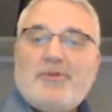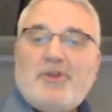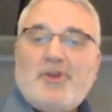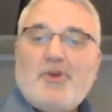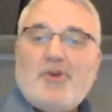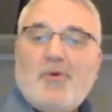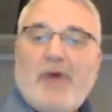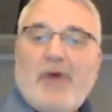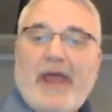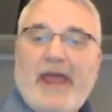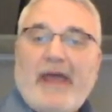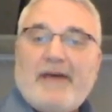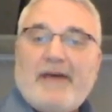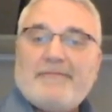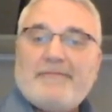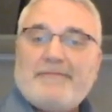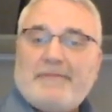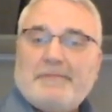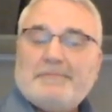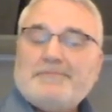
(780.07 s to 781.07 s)
you have.
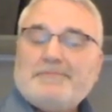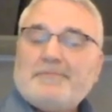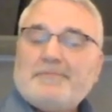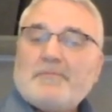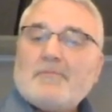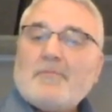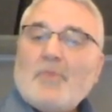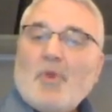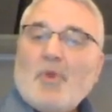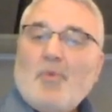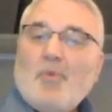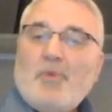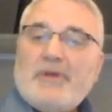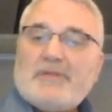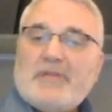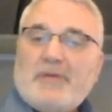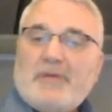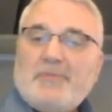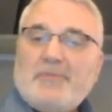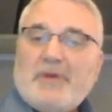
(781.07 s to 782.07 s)
We
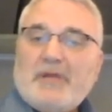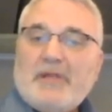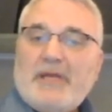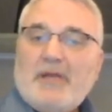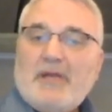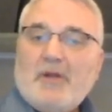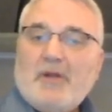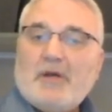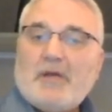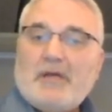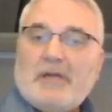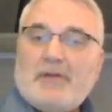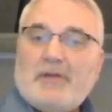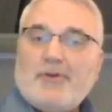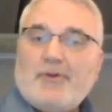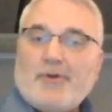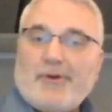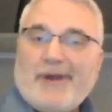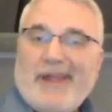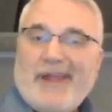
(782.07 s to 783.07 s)
typically look in
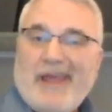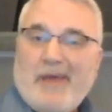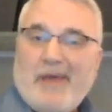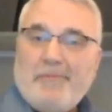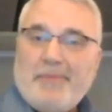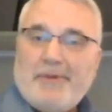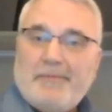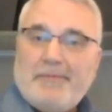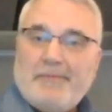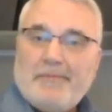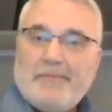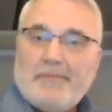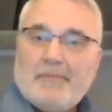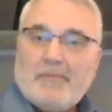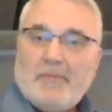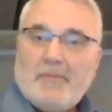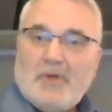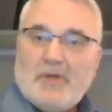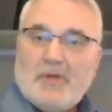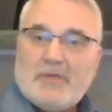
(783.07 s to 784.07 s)
your hip
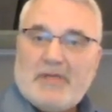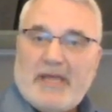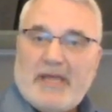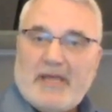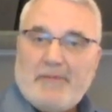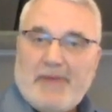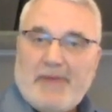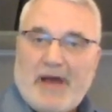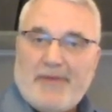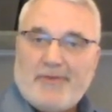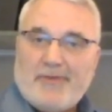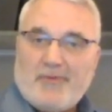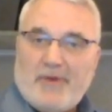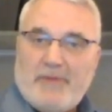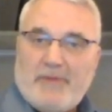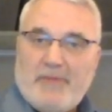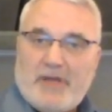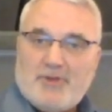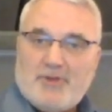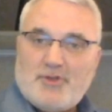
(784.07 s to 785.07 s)
and take about 3
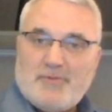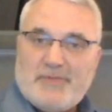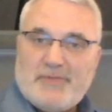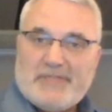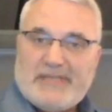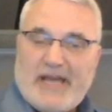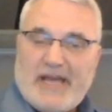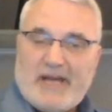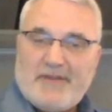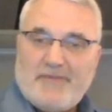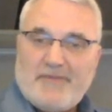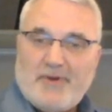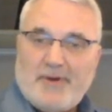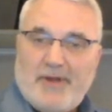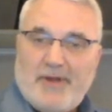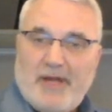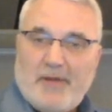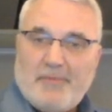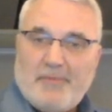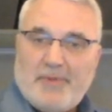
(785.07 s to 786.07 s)
measurements out of your
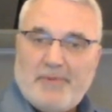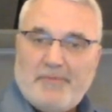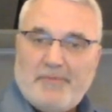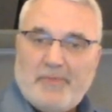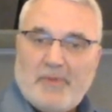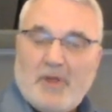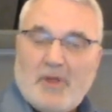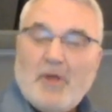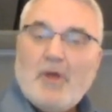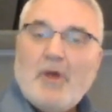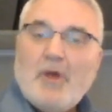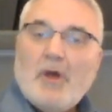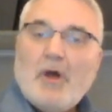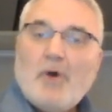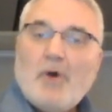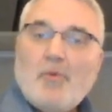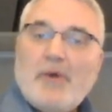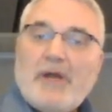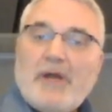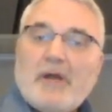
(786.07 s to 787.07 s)
hip.
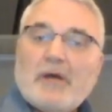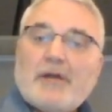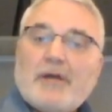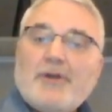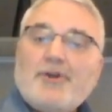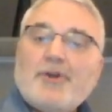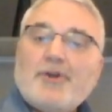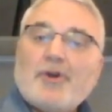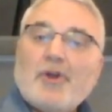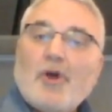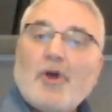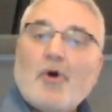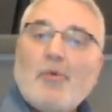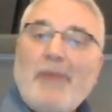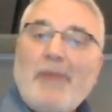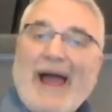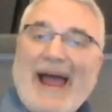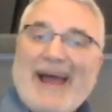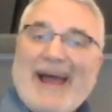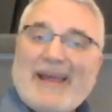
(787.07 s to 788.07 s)
And we look in your low
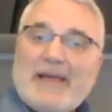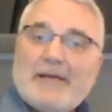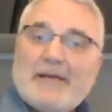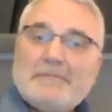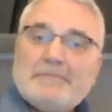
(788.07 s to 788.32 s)
back.